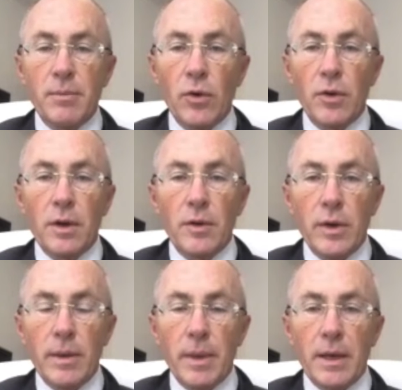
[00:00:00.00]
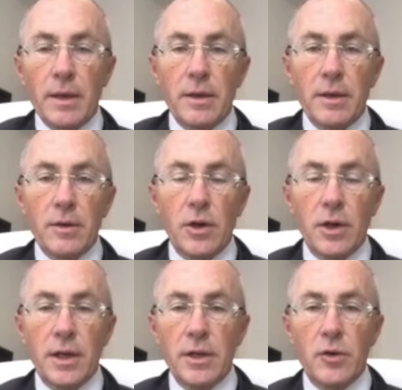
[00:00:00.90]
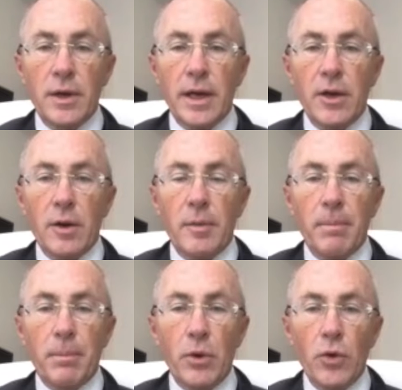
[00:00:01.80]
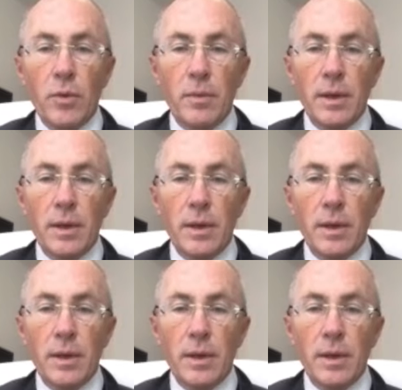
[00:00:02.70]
more than a rebound. It could turn into an economic boom.